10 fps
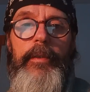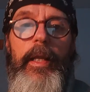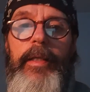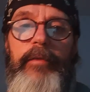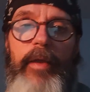and
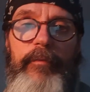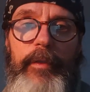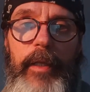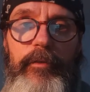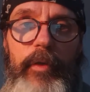like if you
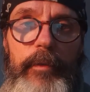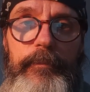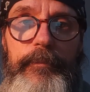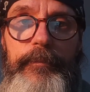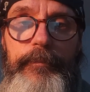haven't done
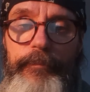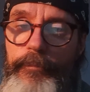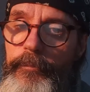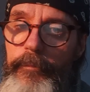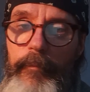so,
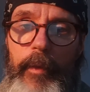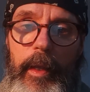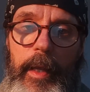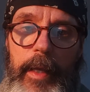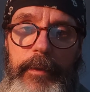
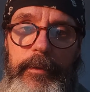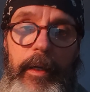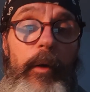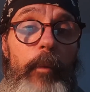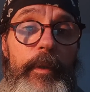and
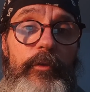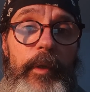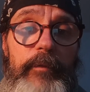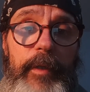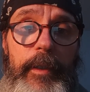I hope you
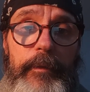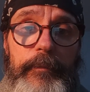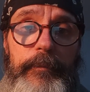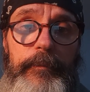enjoyed the video.